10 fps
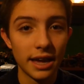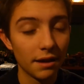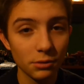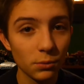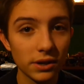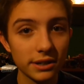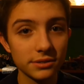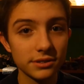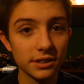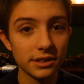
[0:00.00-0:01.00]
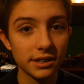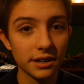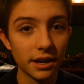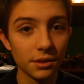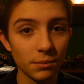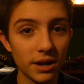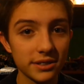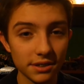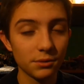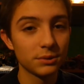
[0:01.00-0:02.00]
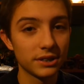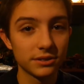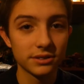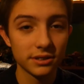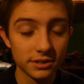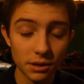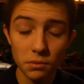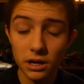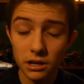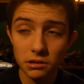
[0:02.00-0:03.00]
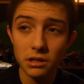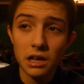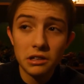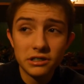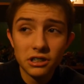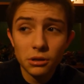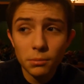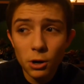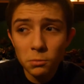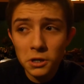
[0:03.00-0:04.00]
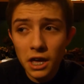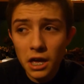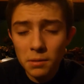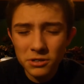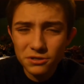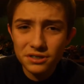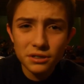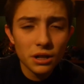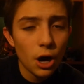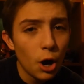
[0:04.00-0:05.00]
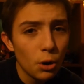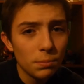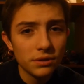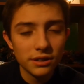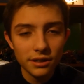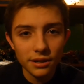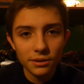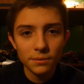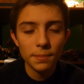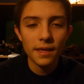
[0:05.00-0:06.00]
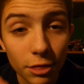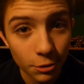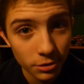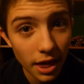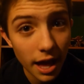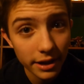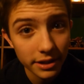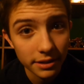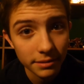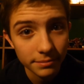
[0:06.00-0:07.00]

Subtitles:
Everyone else is going to tell you otherwise. Everyone else is going to say, well, still a mobile game, there's still hope, They're lying.